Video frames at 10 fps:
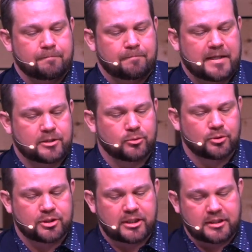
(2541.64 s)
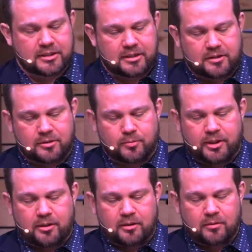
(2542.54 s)
As dual citizens,
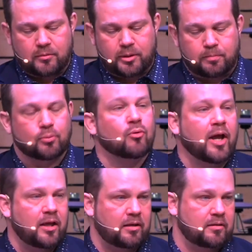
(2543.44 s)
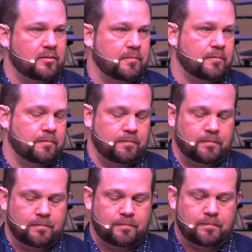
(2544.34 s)
we, we pray.
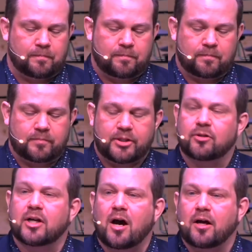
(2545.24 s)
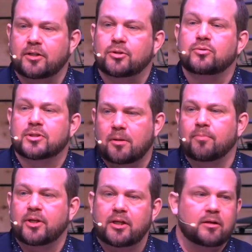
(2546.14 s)
Dear God, do
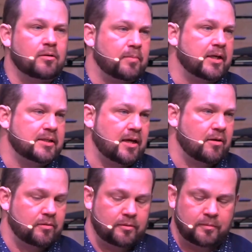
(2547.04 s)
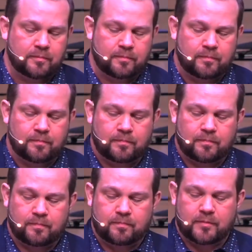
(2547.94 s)
something here in my town.
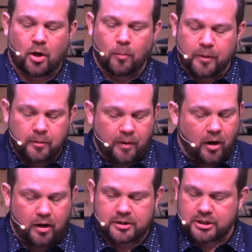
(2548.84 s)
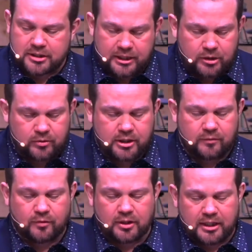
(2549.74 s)
Open up hearts, just like you did
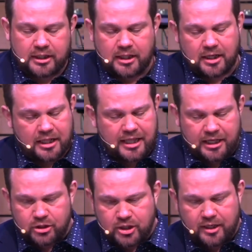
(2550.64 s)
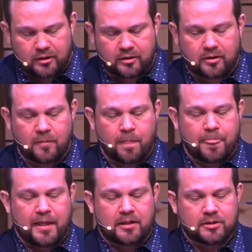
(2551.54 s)
for Lydia and that jailer,
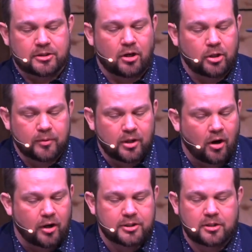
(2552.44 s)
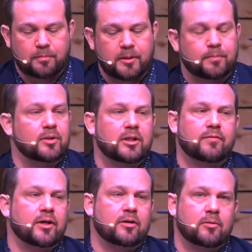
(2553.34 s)
starting with the hearts of the people
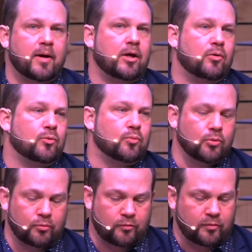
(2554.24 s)
living under my own roof,